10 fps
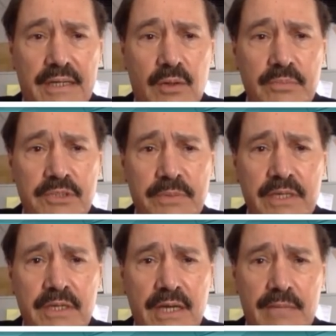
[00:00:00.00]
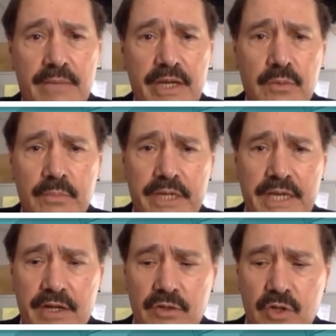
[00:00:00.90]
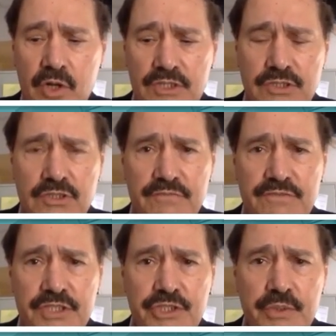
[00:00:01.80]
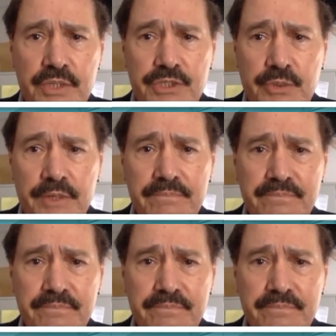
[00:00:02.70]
I'll be speaking on micromechanical causes of tissue injury.